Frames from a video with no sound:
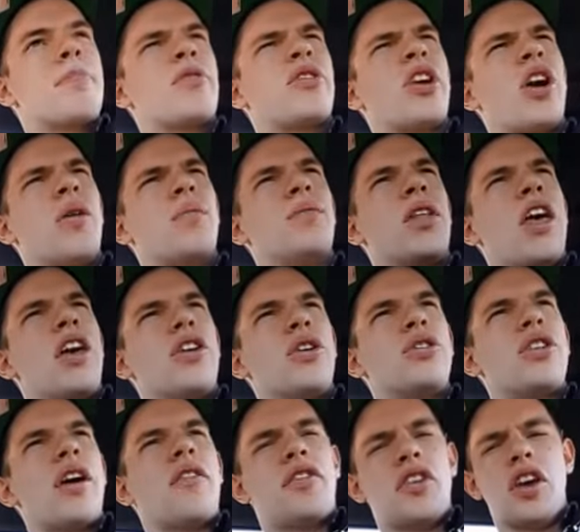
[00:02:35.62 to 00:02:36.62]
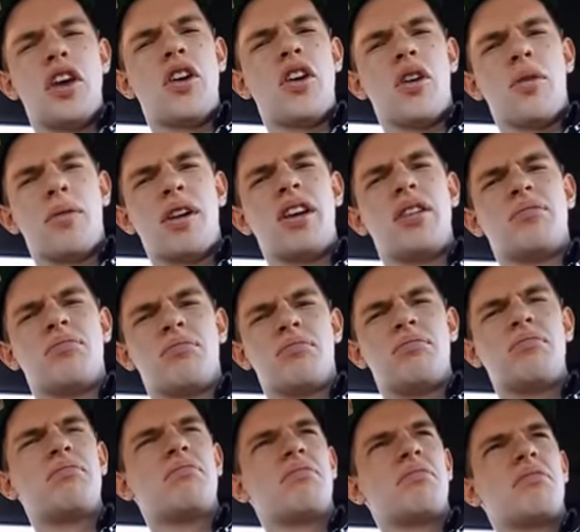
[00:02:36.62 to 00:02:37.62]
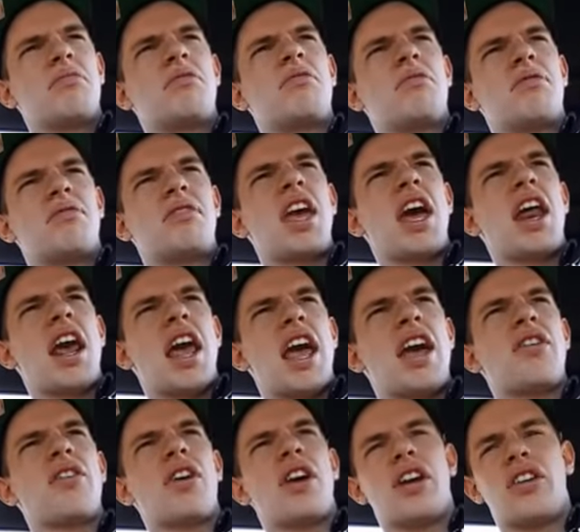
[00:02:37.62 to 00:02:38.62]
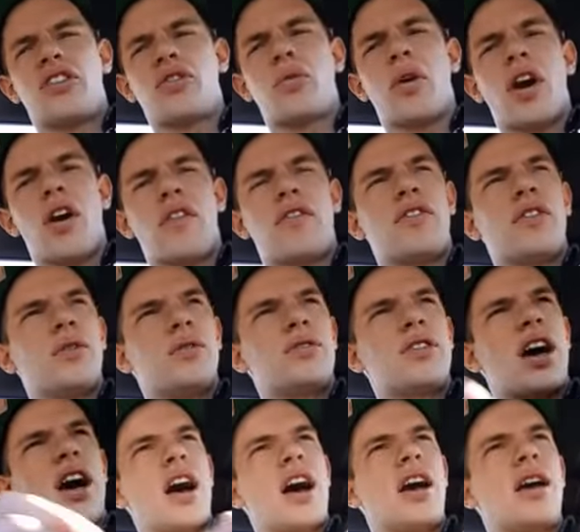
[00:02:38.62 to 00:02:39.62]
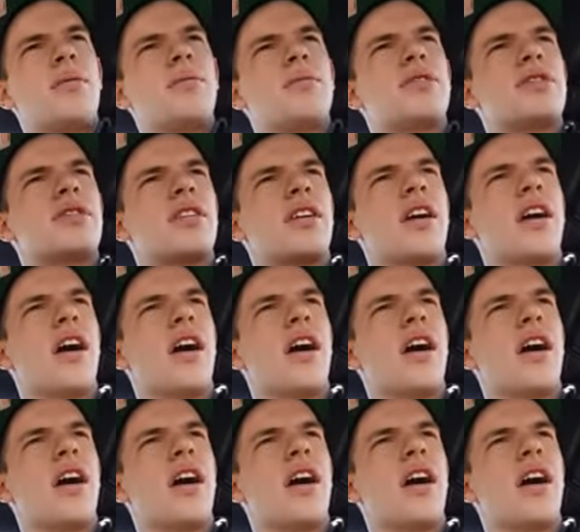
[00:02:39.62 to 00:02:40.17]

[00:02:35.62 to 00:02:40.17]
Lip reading: So you'll definitely hear me get angry and swear a few times.